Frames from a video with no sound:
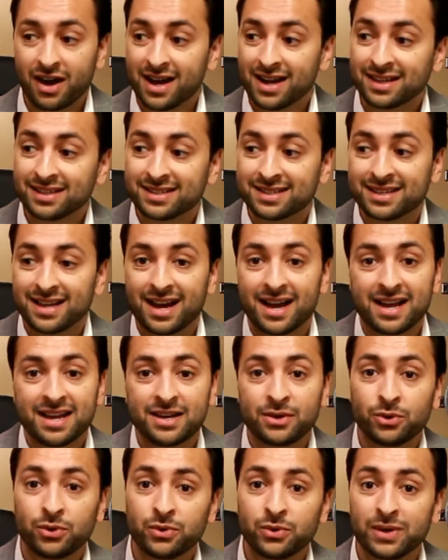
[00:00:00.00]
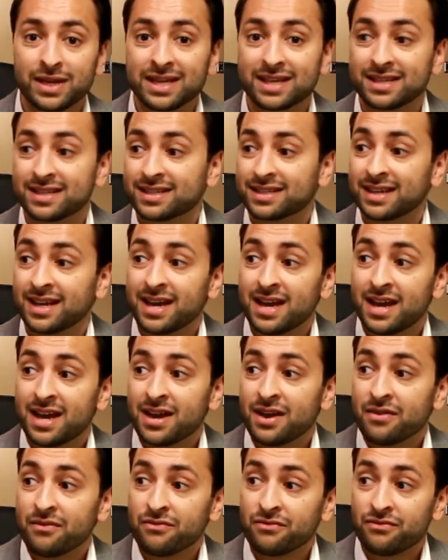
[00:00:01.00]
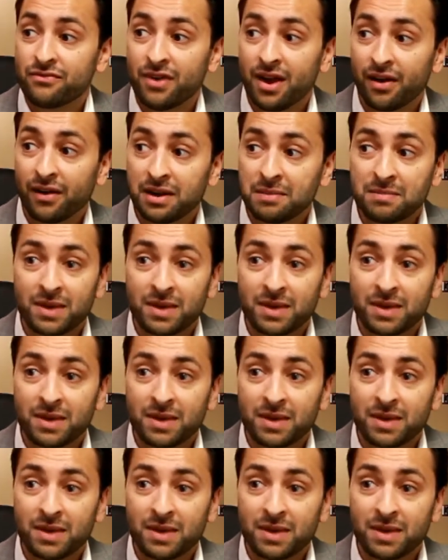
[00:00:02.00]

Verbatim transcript: Einstein, who is very